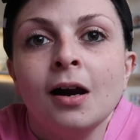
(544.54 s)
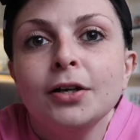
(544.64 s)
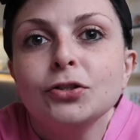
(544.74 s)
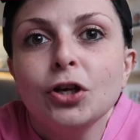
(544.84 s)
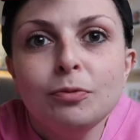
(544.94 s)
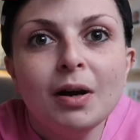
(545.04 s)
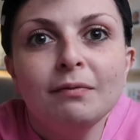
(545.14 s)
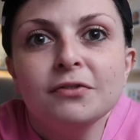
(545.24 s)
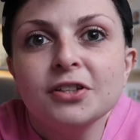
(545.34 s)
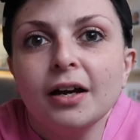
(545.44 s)
2
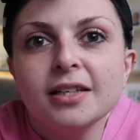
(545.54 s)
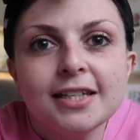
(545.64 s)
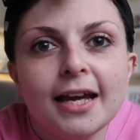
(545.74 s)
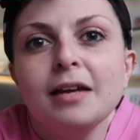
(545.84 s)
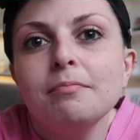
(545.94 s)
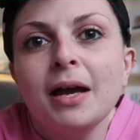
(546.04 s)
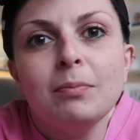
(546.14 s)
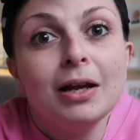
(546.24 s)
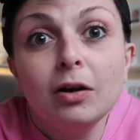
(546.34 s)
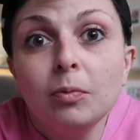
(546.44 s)
months, I'd say,
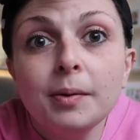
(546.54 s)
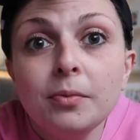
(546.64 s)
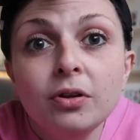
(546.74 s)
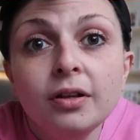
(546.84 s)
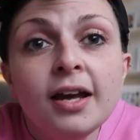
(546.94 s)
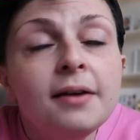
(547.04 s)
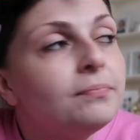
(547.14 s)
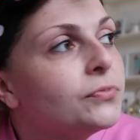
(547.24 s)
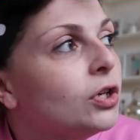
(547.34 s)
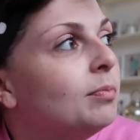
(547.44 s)
maybe a little bit more than
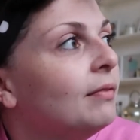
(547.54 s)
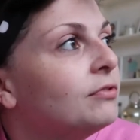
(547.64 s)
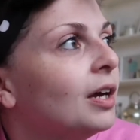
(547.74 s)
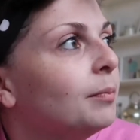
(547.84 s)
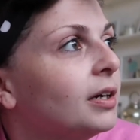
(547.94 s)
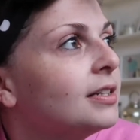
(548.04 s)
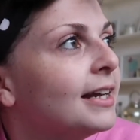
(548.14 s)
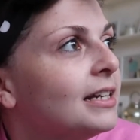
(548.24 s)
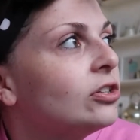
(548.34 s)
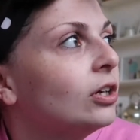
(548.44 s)
that. 2 months, I'm going to
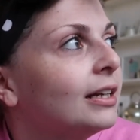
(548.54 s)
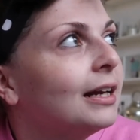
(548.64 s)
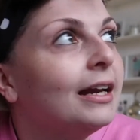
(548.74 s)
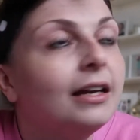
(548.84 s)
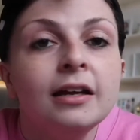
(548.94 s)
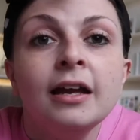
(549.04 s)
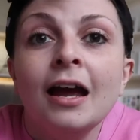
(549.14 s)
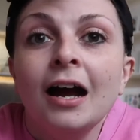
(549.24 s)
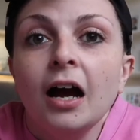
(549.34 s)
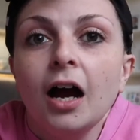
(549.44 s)
say solidly.
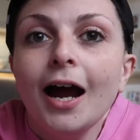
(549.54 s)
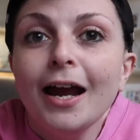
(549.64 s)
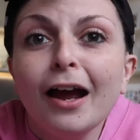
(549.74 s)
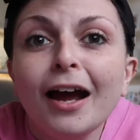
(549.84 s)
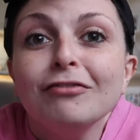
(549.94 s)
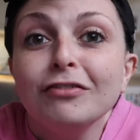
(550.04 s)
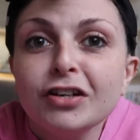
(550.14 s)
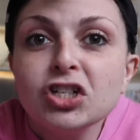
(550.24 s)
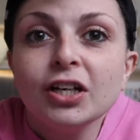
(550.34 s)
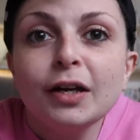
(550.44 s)
I have
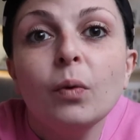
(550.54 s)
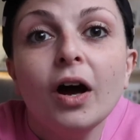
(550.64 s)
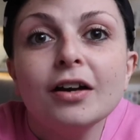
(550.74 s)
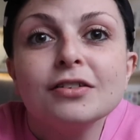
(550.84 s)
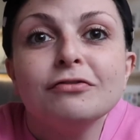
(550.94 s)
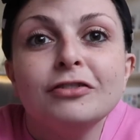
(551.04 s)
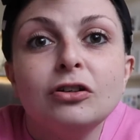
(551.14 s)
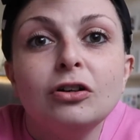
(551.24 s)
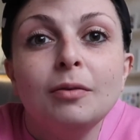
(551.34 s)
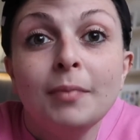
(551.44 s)
officially worked
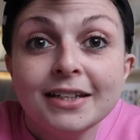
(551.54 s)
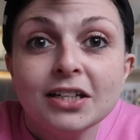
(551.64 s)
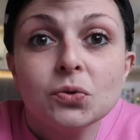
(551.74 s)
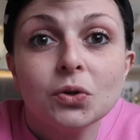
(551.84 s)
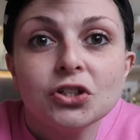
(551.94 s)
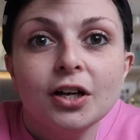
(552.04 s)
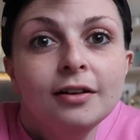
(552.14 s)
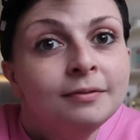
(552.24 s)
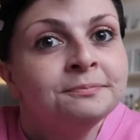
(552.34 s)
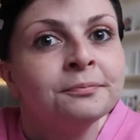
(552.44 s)
for my dishwasher.
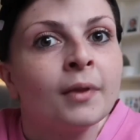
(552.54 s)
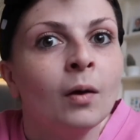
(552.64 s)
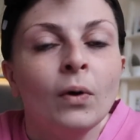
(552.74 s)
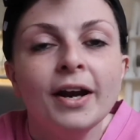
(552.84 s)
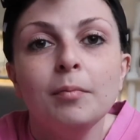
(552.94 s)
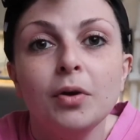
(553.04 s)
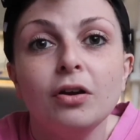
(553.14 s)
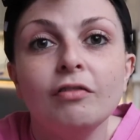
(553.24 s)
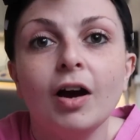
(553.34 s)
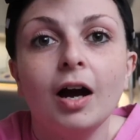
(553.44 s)
When I
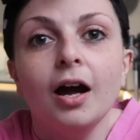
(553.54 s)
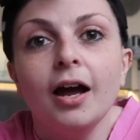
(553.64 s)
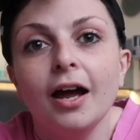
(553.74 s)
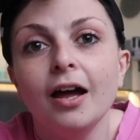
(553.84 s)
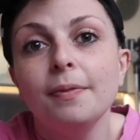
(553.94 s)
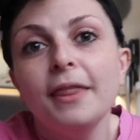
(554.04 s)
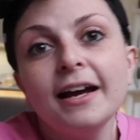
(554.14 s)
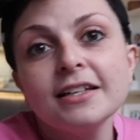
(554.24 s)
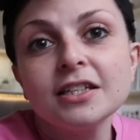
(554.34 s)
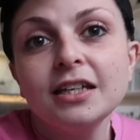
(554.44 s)
move, that
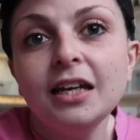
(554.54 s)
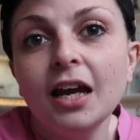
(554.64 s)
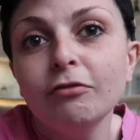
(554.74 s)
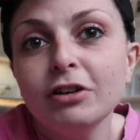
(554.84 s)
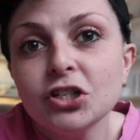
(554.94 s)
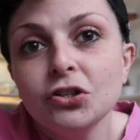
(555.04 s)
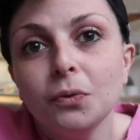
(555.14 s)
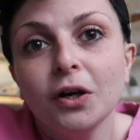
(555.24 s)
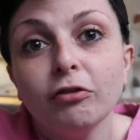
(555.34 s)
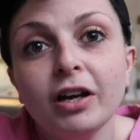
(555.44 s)
is the original
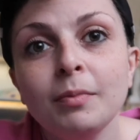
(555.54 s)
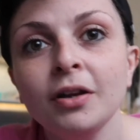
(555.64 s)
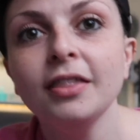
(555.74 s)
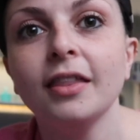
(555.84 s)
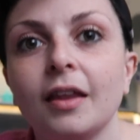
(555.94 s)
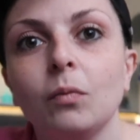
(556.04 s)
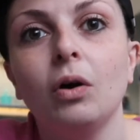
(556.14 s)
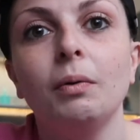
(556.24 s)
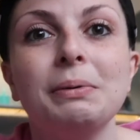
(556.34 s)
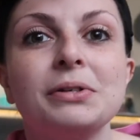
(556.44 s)
agreement.
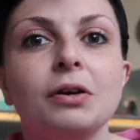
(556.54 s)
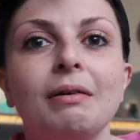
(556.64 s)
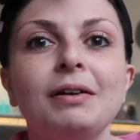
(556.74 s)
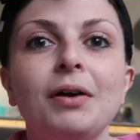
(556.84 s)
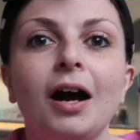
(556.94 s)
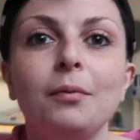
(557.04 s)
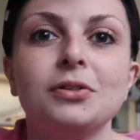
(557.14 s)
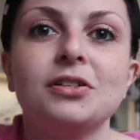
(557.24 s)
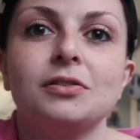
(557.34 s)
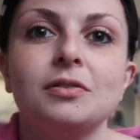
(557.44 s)
What we were doing,
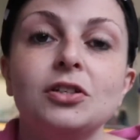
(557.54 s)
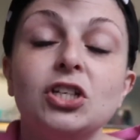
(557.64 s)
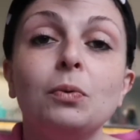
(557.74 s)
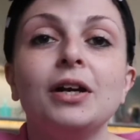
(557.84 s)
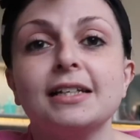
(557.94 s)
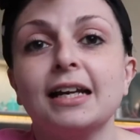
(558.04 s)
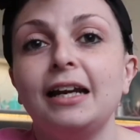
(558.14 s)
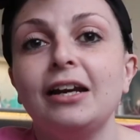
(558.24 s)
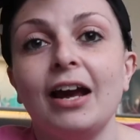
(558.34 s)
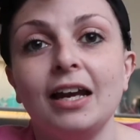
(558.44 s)
she wanted to
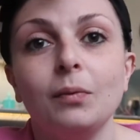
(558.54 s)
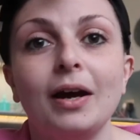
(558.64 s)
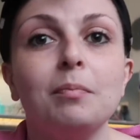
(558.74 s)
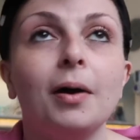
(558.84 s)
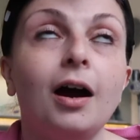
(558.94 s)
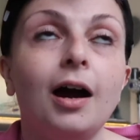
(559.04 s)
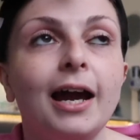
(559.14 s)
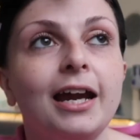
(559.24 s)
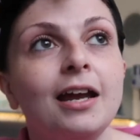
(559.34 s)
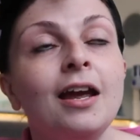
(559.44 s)
clean it anyway, but
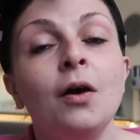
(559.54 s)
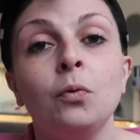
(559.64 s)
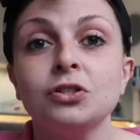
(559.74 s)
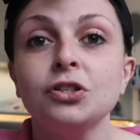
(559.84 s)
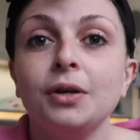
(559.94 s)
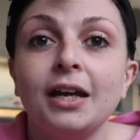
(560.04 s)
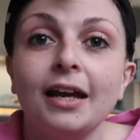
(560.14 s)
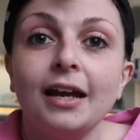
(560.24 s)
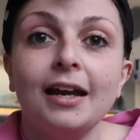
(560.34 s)
I was doing it.